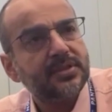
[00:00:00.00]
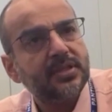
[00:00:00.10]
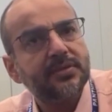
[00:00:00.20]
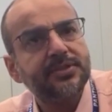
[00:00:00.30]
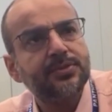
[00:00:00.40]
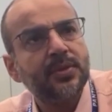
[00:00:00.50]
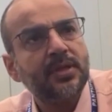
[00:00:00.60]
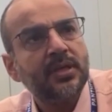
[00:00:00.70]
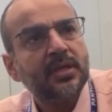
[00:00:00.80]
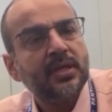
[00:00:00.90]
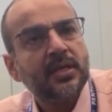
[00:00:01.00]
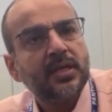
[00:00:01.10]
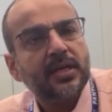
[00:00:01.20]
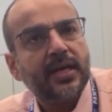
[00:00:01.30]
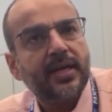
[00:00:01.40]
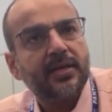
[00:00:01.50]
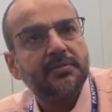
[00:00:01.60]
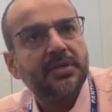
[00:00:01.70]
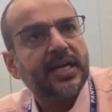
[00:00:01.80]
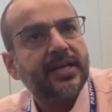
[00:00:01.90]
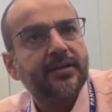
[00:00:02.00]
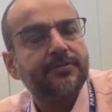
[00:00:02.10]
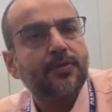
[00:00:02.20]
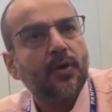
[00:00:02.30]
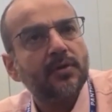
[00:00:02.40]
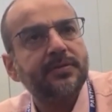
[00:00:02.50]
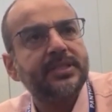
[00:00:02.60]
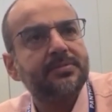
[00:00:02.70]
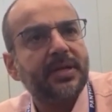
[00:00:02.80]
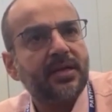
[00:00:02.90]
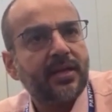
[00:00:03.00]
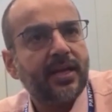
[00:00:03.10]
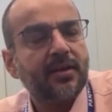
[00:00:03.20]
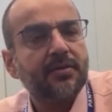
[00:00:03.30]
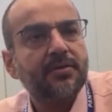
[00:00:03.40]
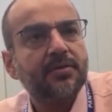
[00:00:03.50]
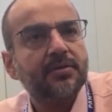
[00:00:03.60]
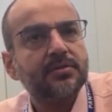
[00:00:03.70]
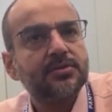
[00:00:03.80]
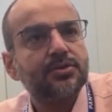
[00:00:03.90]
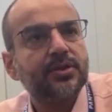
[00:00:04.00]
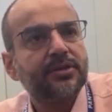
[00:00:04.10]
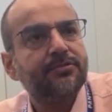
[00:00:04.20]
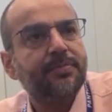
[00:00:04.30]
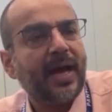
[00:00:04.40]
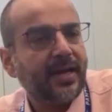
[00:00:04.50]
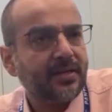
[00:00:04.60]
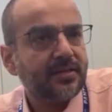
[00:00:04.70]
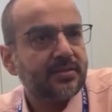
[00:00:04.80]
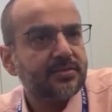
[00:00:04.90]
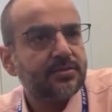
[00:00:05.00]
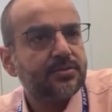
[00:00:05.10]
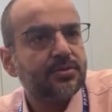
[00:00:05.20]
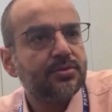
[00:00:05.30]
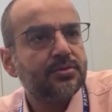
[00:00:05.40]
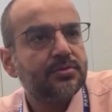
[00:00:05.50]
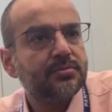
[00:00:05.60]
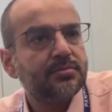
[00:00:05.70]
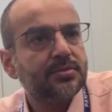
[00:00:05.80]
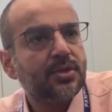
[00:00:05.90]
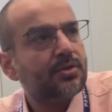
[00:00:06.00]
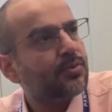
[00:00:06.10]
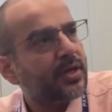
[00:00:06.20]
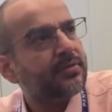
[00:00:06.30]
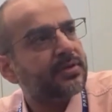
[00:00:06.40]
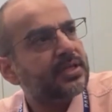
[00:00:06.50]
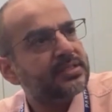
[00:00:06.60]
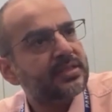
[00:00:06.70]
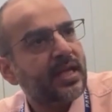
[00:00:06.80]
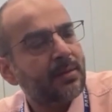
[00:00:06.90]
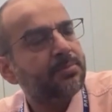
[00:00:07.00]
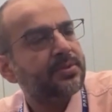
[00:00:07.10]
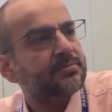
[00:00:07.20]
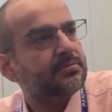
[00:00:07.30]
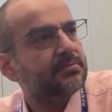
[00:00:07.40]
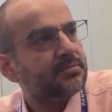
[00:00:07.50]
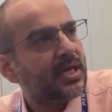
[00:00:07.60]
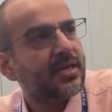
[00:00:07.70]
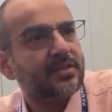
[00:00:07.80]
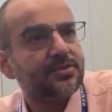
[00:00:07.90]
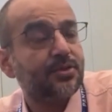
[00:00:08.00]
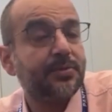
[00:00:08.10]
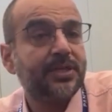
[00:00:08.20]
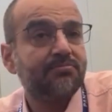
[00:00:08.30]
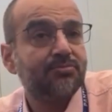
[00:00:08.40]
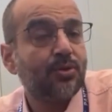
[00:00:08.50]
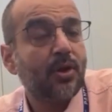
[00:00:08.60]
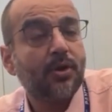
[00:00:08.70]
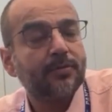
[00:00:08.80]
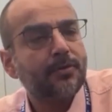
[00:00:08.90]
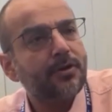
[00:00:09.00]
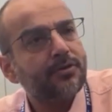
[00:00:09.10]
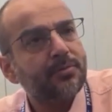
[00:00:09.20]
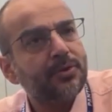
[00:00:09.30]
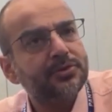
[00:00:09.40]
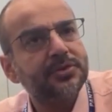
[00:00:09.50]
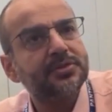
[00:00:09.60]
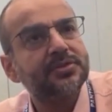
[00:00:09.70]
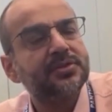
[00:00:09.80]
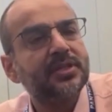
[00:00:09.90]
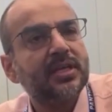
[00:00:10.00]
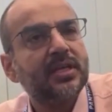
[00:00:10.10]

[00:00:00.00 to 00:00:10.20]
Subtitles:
an individual. And I have always maintained to give back to, you know, whatever has helped build us. So we do a lot of contributions.